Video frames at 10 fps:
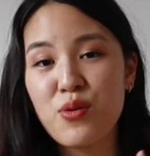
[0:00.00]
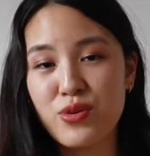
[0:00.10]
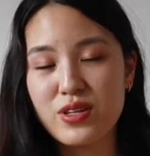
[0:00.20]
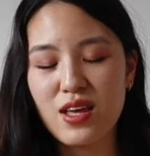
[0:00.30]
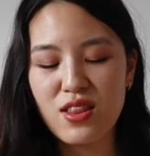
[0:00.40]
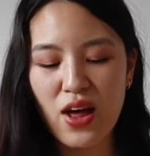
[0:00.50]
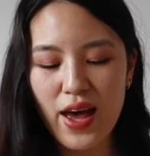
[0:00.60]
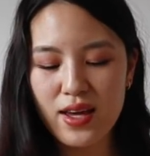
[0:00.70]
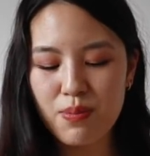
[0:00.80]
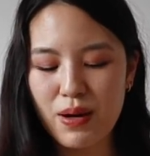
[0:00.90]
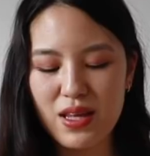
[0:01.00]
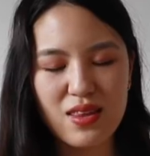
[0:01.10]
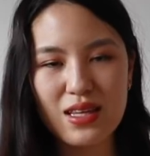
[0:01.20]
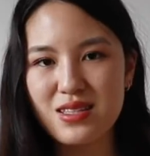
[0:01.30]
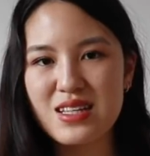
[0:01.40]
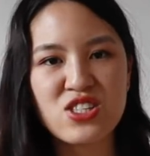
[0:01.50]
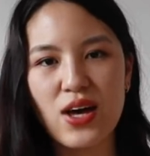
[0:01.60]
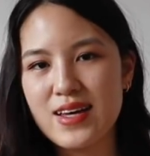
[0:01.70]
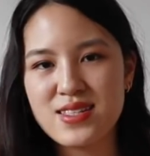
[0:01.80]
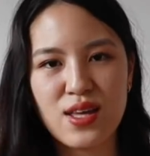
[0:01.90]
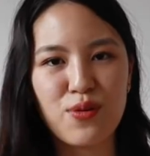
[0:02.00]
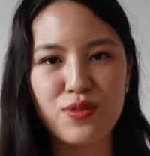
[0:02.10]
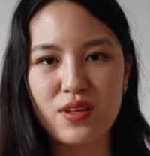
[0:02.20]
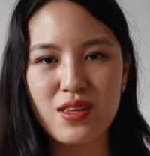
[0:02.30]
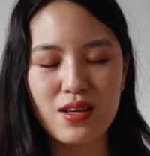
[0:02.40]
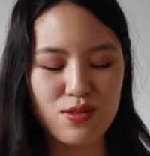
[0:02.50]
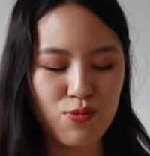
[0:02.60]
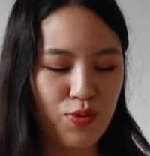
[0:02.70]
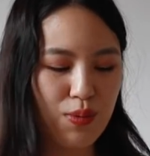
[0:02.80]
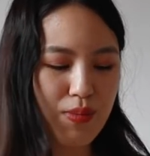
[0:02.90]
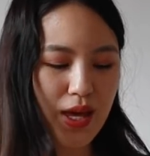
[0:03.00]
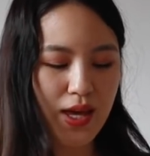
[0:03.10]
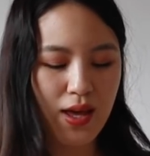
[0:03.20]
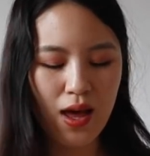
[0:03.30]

I really like but th this size definitely doesn't fit me.